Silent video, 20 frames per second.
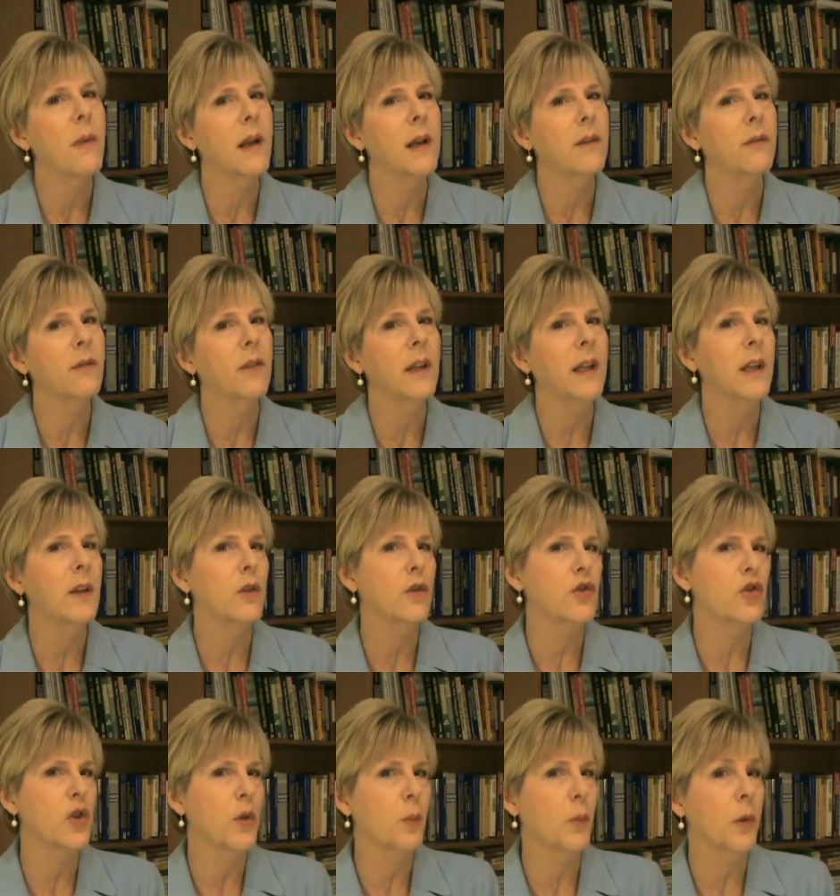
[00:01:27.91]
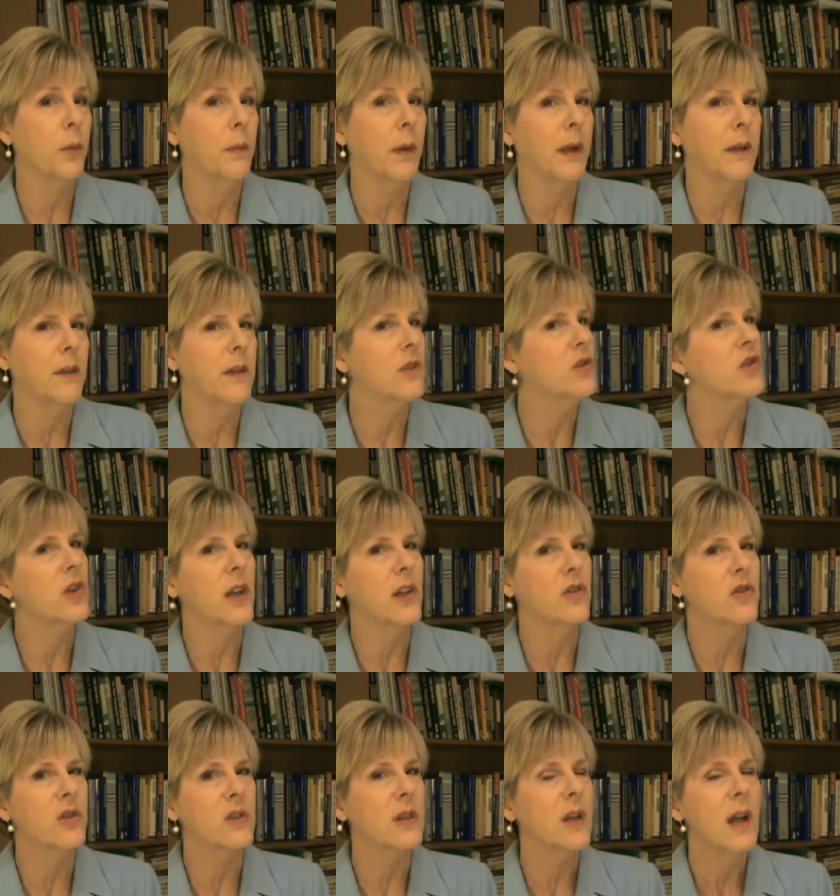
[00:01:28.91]
but if leadership would make these
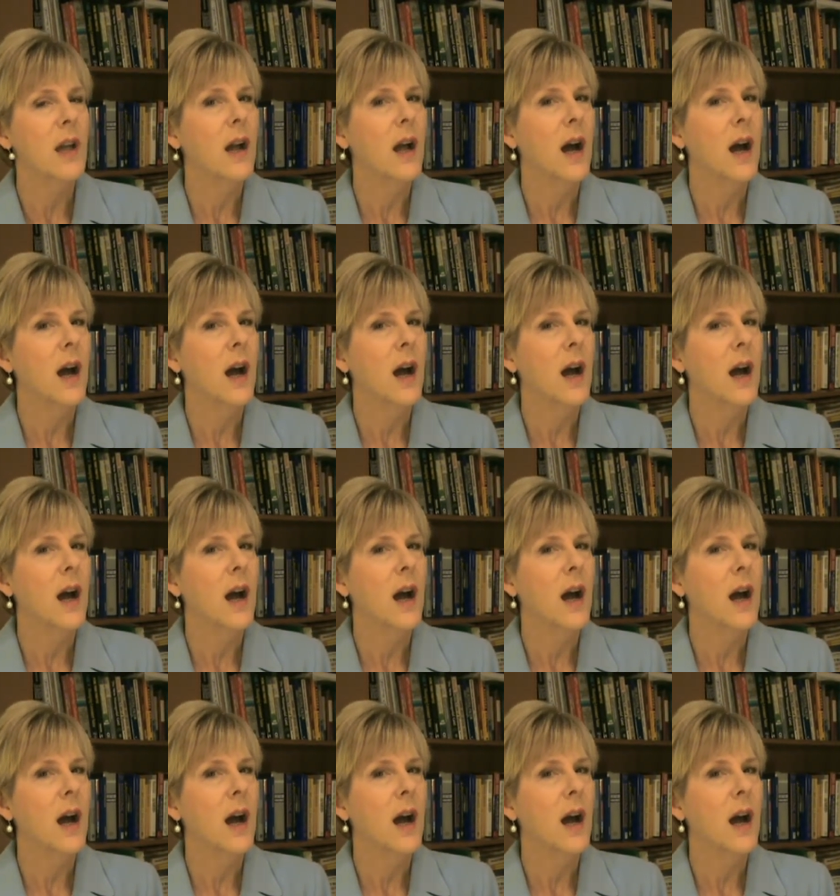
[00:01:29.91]
changes,